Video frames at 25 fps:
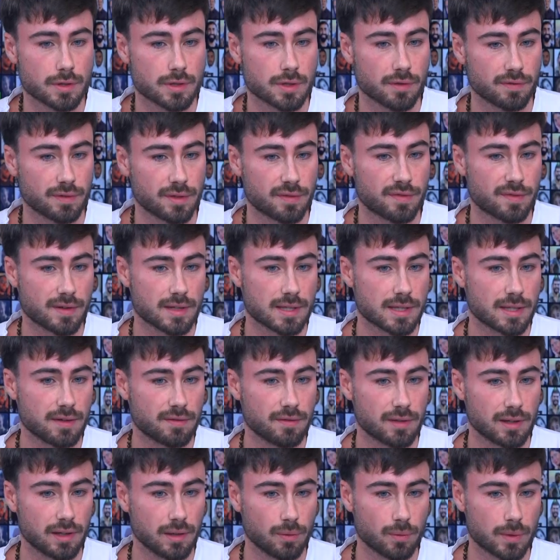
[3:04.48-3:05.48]
of the
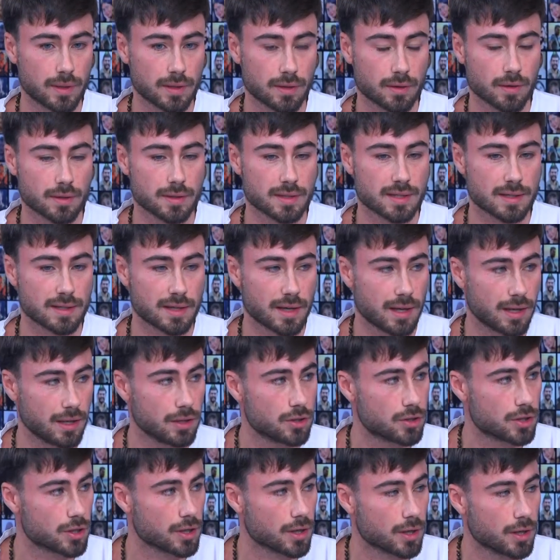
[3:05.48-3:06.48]
festival went on
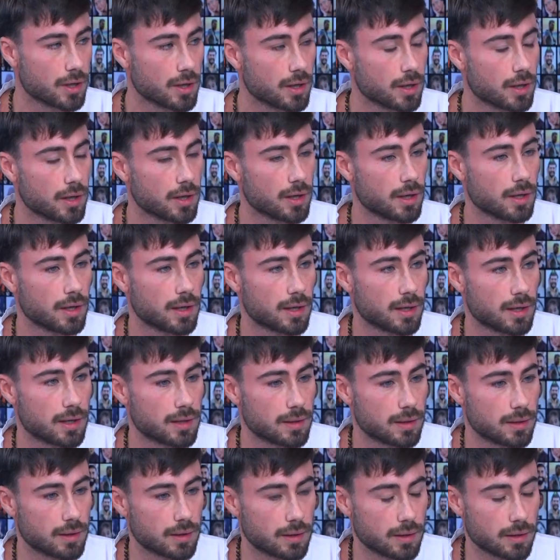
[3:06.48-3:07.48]
stage
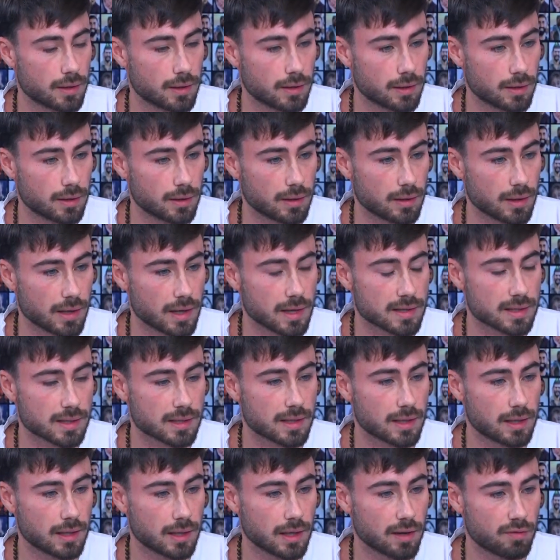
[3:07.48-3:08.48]
and
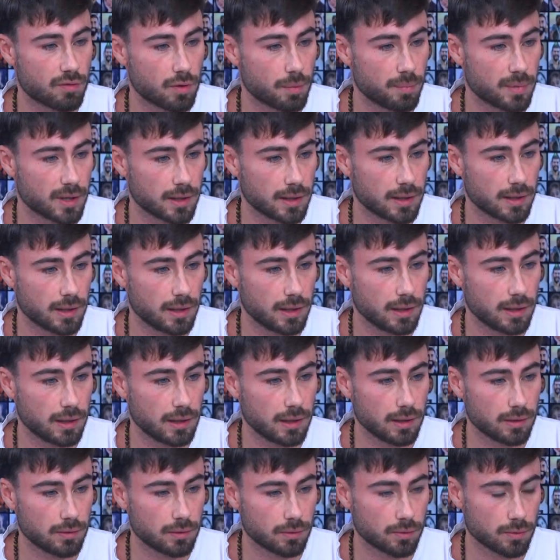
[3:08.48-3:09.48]
asking
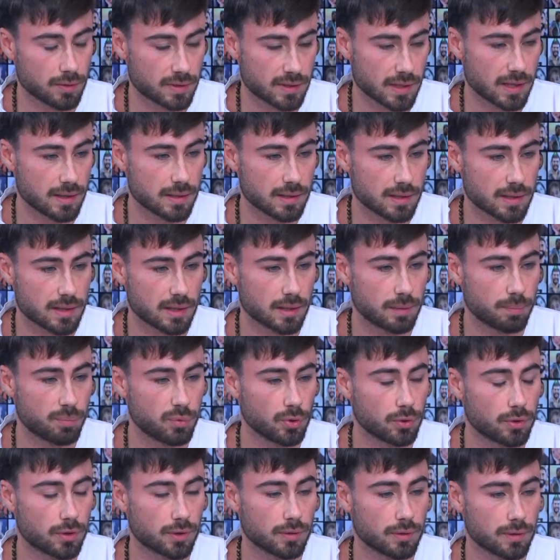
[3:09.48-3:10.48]
everybody to,
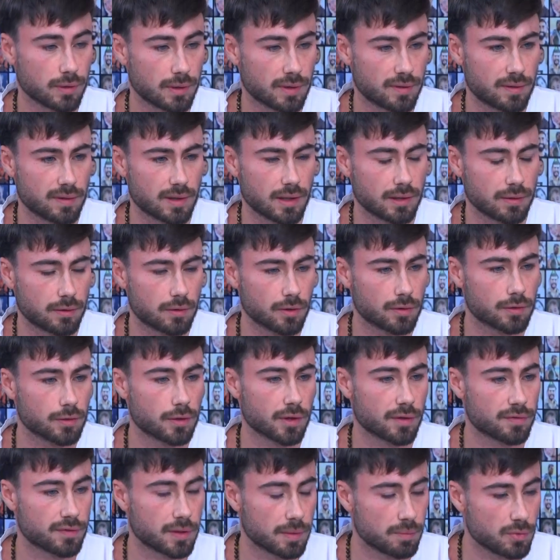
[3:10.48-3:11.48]
they turned
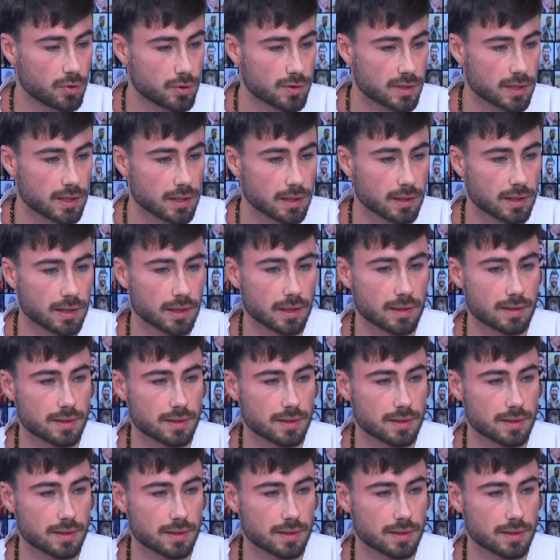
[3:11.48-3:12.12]
off the music. And